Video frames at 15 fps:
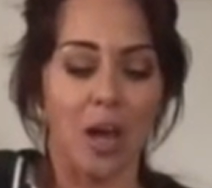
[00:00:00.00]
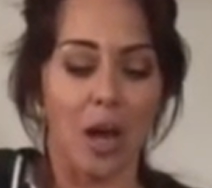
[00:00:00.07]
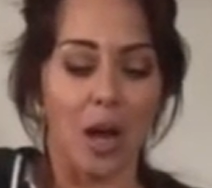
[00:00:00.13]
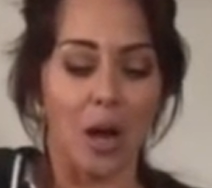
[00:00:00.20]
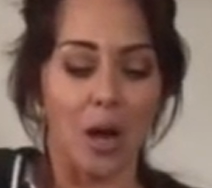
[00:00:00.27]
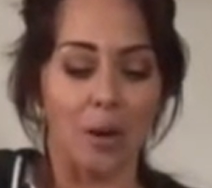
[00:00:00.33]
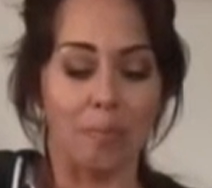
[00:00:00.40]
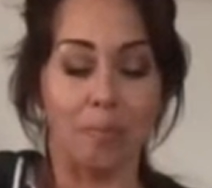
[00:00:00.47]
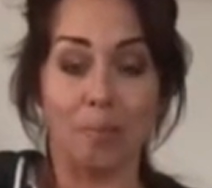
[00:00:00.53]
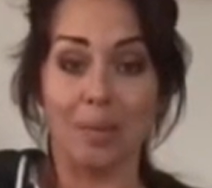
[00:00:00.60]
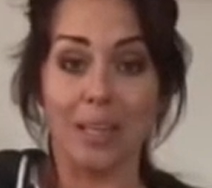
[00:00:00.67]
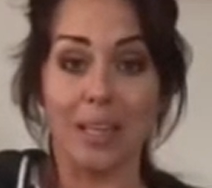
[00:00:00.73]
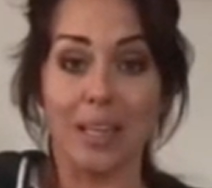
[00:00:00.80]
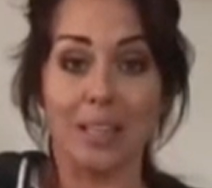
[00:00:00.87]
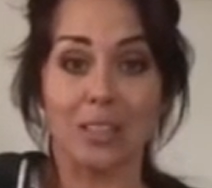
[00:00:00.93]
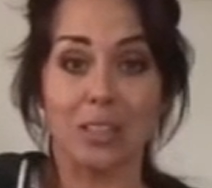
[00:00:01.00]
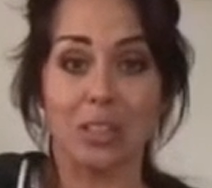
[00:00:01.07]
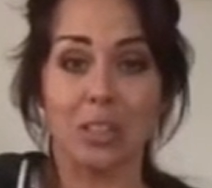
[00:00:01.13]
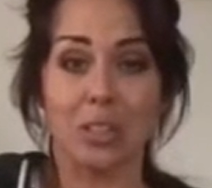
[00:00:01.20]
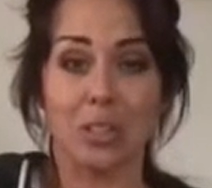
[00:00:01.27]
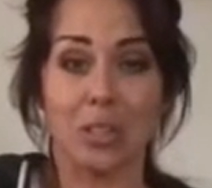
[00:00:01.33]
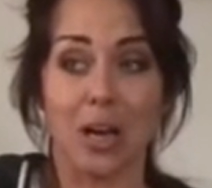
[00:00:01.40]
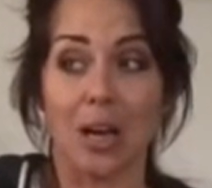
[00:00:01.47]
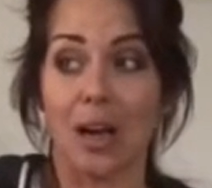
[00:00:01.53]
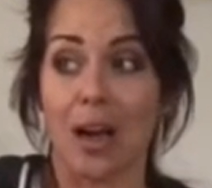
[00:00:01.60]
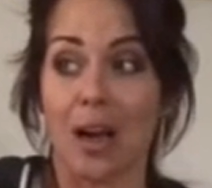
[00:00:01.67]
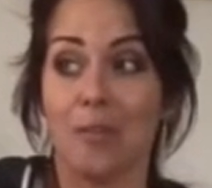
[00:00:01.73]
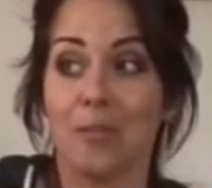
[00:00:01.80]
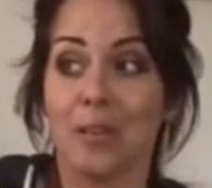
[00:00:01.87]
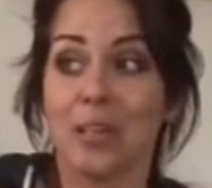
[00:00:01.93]
plants.
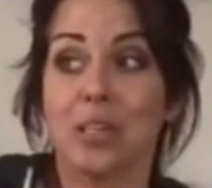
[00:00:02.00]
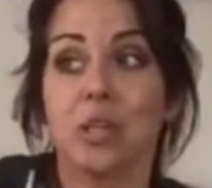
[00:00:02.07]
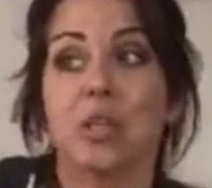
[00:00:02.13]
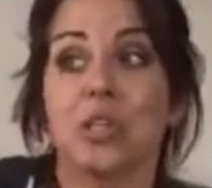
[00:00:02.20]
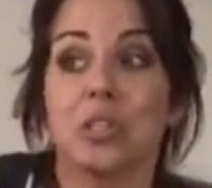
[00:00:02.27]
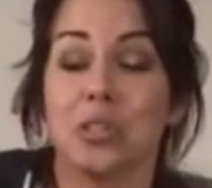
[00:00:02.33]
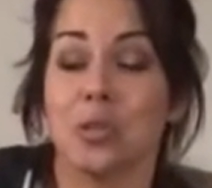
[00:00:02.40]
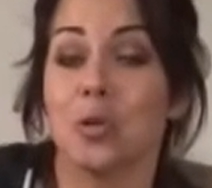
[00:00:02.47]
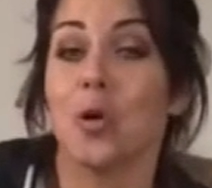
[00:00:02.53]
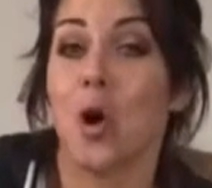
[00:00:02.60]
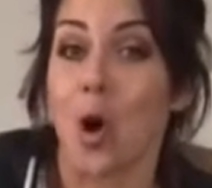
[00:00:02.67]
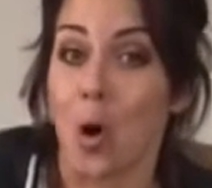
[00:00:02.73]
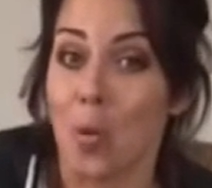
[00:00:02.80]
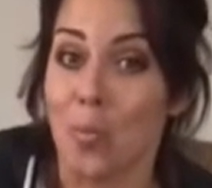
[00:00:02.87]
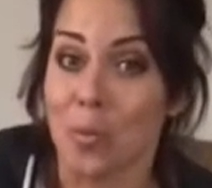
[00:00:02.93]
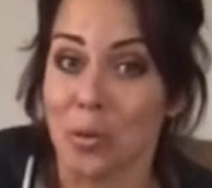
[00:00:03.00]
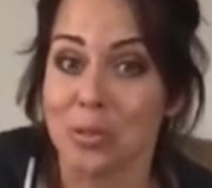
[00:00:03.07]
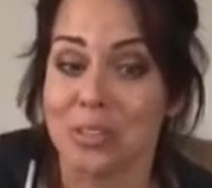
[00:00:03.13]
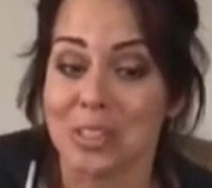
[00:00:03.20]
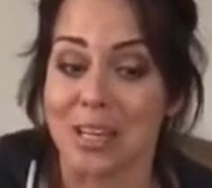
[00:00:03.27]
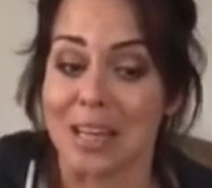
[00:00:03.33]
I feel like you could do almost